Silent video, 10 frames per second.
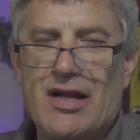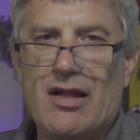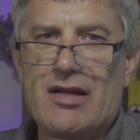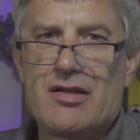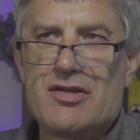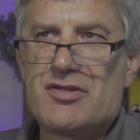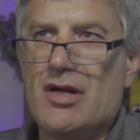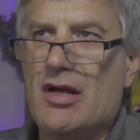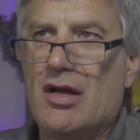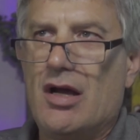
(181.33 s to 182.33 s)
like this,
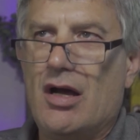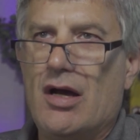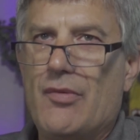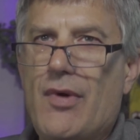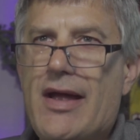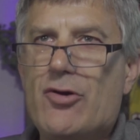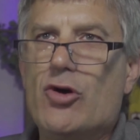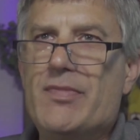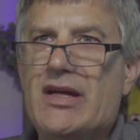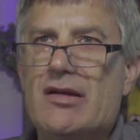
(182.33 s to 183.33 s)

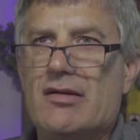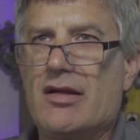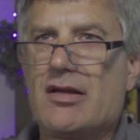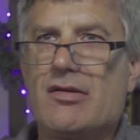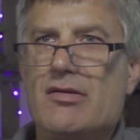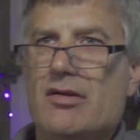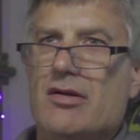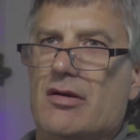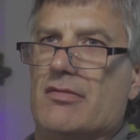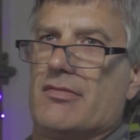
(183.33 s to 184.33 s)
Ryobi, like
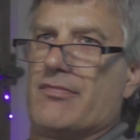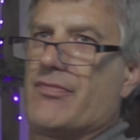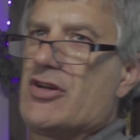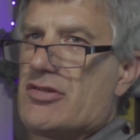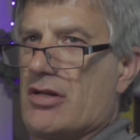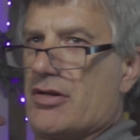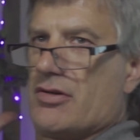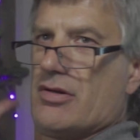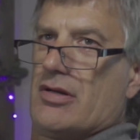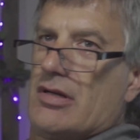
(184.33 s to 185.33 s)
there's a
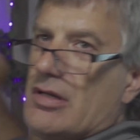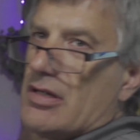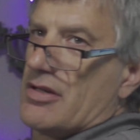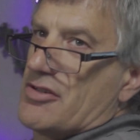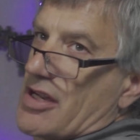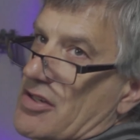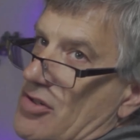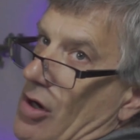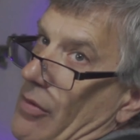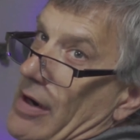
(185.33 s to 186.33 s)
little
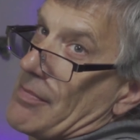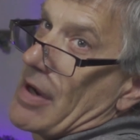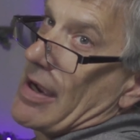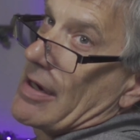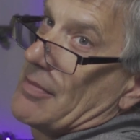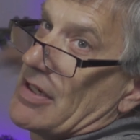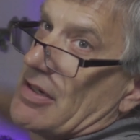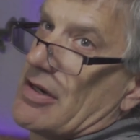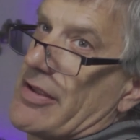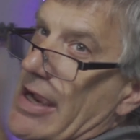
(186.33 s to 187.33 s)
jigsaw right behind me. You
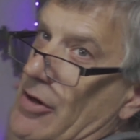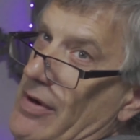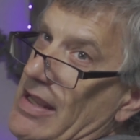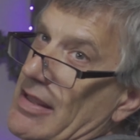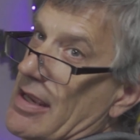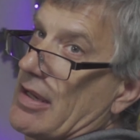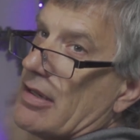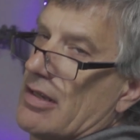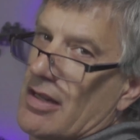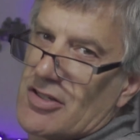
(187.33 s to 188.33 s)
hear that green thing?
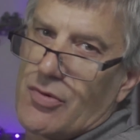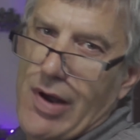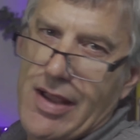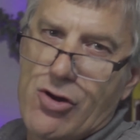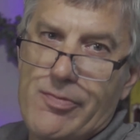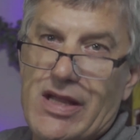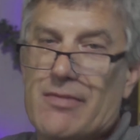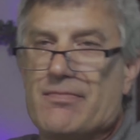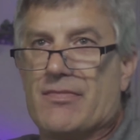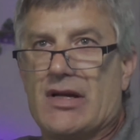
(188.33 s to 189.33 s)
That's a Ryobi.
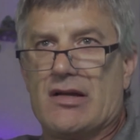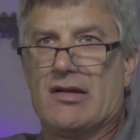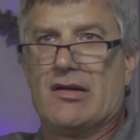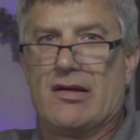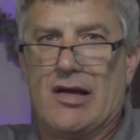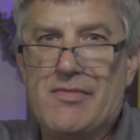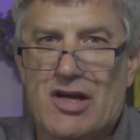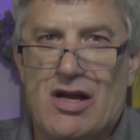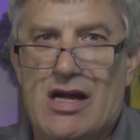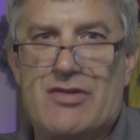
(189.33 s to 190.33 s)
I'm a
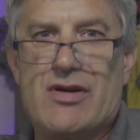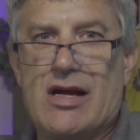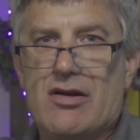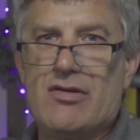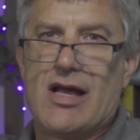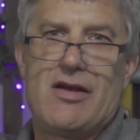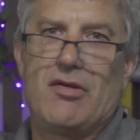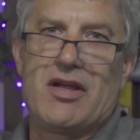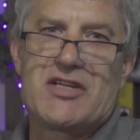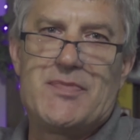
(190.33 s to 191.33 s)
contractor and I
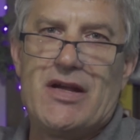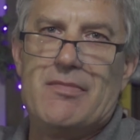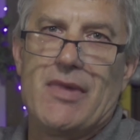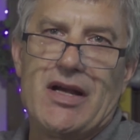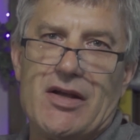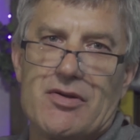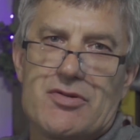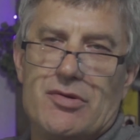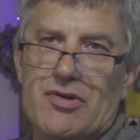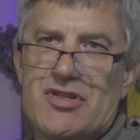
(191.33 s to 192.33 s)
don't like spending money on
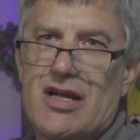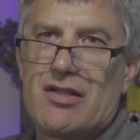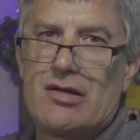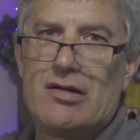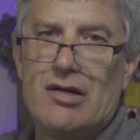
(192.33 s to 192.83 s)
tools either.